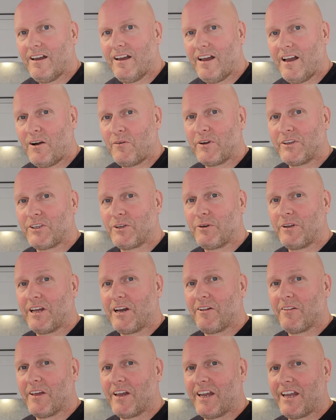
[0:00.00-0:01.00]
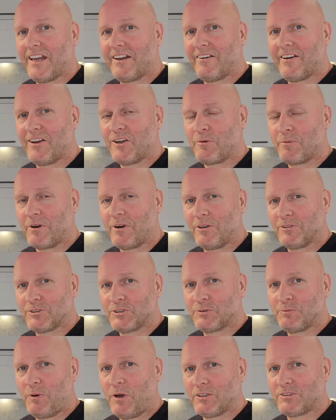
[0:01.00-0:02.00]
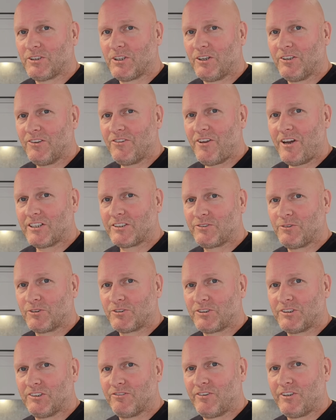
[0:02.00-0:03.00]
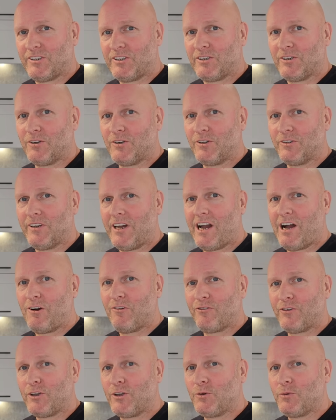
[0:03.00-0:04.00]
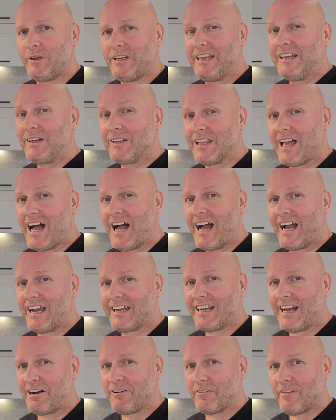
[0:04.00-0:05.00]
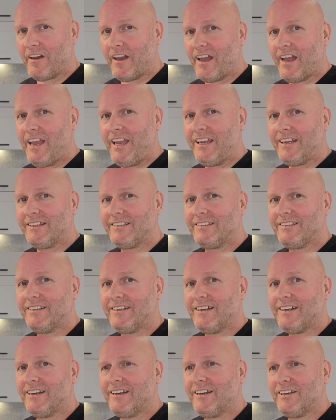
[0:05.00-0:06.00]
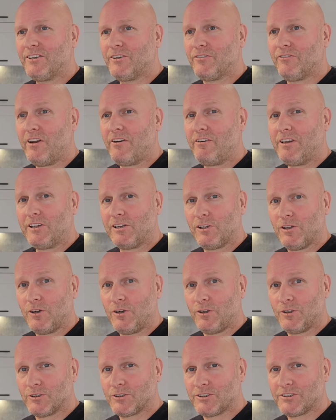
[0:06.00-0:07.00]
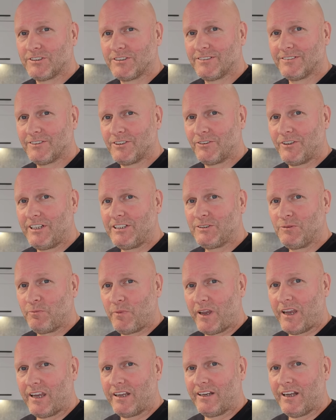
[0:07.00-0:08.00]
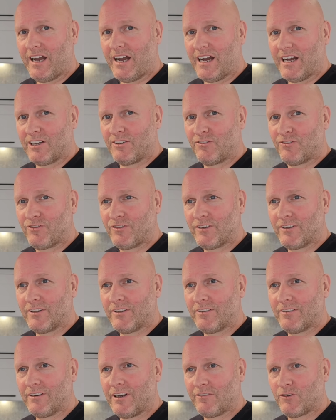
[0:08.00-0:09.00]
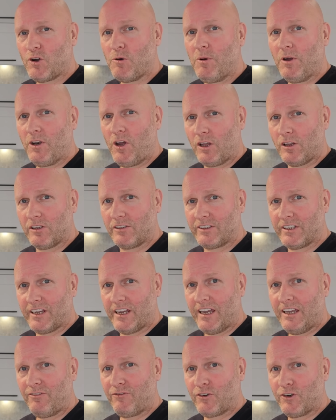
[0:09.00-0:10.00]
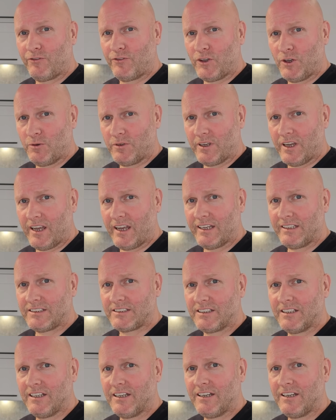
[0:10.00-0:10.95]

How are we doing out there? I hope you're all spot on. Thanks for watching the video. Now, for you eagle eye out there, you're very close. The reason being, I've come on holiday for a few days,